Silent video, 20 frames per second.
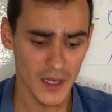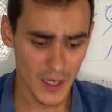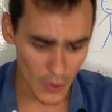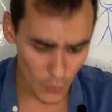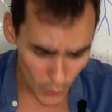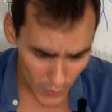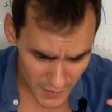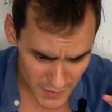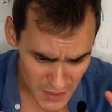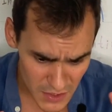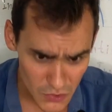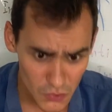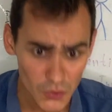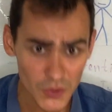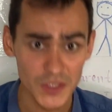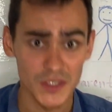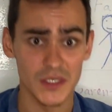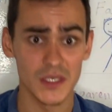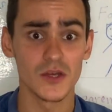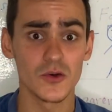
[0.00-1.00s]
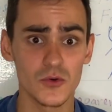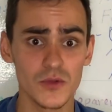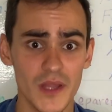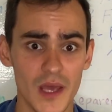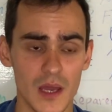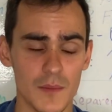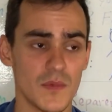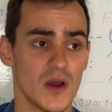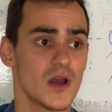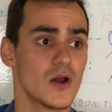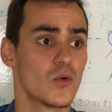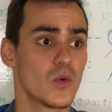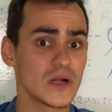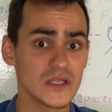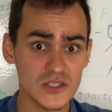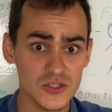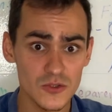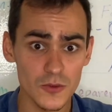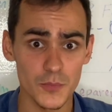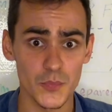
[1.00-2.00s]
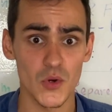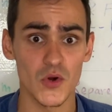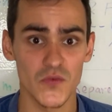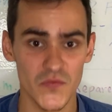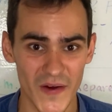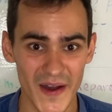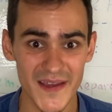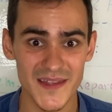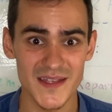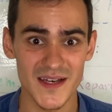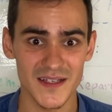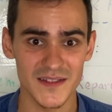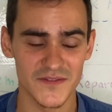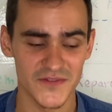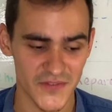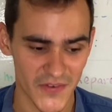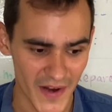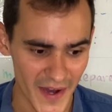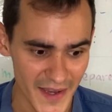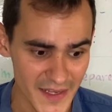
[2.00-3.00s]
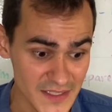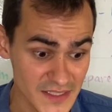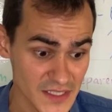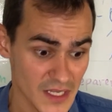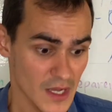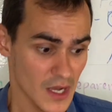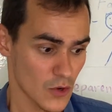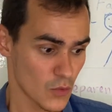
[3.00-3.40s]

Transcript: wants to heal them, wants to provide advice,